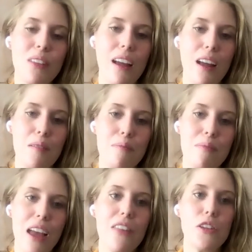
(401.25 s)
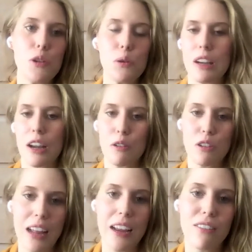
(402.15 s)
And then you can
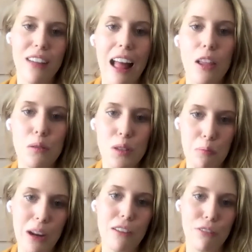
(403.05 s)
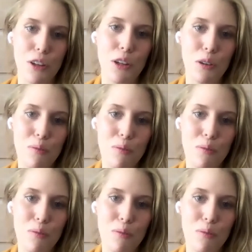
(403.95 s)
understand if Aloe is a brand for you.